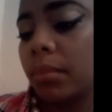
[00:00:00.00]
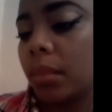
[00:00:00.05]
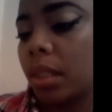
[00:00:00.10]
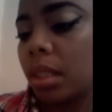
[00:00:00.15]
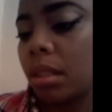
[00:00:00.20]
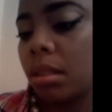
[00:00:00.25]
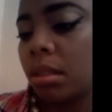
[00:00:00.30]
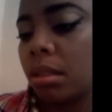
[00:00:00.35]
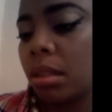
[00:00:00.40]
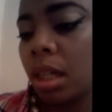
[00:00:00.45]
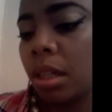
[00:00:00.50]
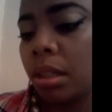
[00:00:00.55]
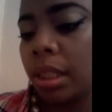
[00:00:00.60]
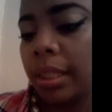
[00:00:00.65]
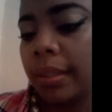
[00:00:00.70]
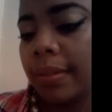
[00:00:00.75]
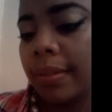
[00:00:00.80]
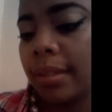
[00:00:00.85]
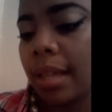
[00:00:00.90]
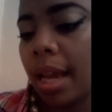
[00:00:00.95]
30
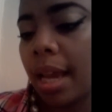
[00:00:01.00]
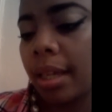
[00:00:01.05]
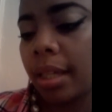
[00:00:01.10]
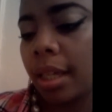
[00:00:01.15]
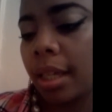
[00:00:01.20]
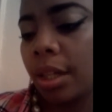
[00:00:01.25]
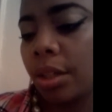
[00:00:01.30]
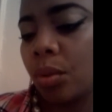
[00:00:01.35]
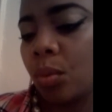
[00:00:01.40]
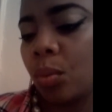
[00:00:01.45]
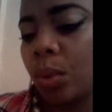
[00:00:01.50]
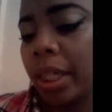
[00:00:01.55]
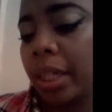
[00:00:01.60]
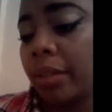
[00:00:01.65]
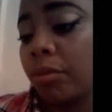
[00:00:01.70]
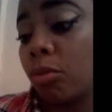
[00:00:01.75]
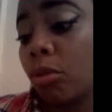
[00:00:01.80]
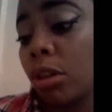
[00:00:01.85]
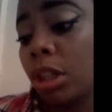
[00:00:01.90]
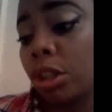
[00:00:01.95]
second weave
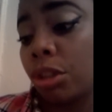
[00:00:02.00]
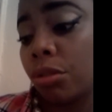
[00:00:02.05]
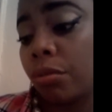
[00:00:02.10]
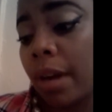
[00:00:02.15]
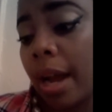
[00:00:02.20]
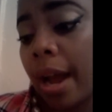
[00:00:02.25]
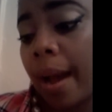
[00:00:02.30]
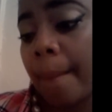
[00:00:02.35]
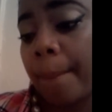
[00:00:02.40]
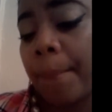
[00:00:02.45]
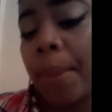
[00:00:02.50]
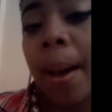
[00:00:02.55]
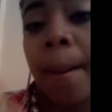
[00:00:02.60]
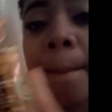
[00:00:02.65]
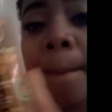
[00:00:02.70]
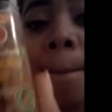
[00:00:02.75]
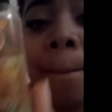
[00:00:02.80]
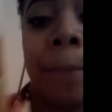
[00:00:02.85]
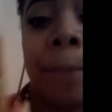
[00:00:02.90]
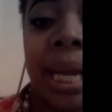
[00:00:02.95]
wonder wrap.
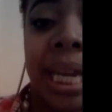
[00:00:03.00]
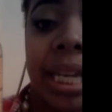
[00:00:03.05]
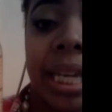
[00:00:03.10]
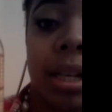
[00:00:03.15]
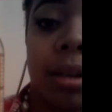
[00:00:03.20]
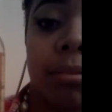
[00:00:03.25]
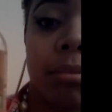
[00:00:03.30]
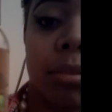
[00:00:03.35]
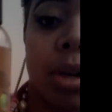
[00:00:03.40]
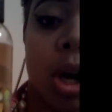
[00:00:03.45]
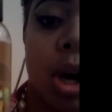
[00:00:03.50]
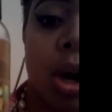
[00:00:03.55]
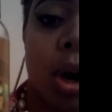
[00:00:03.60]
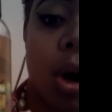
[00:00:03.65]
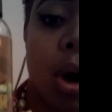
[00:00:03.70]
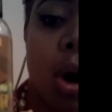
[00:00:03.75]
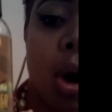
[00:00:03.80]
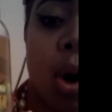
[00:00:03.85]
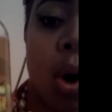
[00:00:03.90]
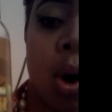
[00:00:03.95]
Bam.
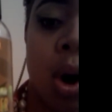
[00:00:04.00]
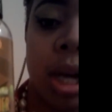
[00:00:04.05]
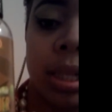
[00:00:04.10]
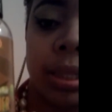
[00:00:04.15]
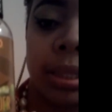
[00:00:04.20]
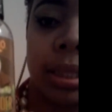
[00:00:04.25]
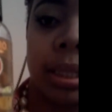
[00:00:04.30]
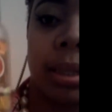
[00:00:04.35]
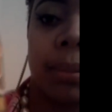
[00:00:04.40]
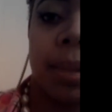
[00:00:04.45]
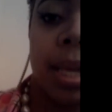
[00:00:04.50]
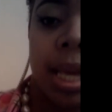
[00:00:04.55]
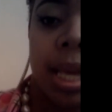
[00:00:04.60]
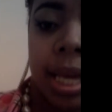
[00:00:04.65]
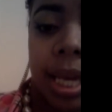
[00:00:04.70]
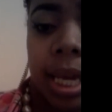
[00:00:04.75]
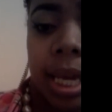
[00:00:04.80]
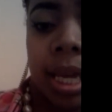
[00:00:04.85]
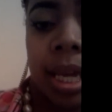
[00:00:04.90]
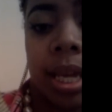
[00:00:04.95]
Awesome.
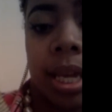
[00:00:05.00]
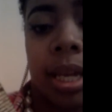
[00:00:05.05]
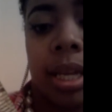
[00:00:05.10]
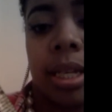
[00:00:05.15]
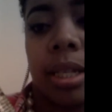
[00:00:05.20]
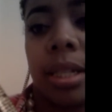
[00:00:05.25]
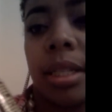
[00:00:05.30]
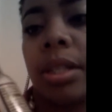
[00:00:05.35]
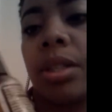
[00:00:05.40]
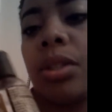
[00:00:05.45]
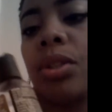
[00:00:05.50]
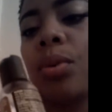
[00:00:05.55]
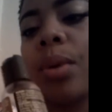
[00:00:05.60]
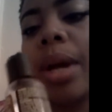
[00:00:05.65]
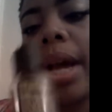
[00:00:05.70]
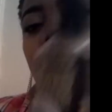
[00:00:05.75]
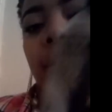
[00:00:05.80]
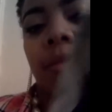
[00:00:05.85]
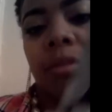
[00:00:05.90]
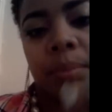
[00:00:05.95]
And do I
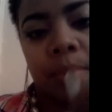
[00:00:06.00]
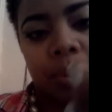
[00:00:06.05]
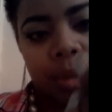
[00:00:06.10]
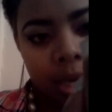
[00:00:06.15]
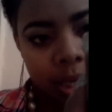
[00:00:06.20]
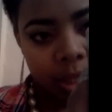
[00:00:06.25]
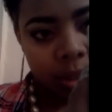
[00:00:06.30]
have a price on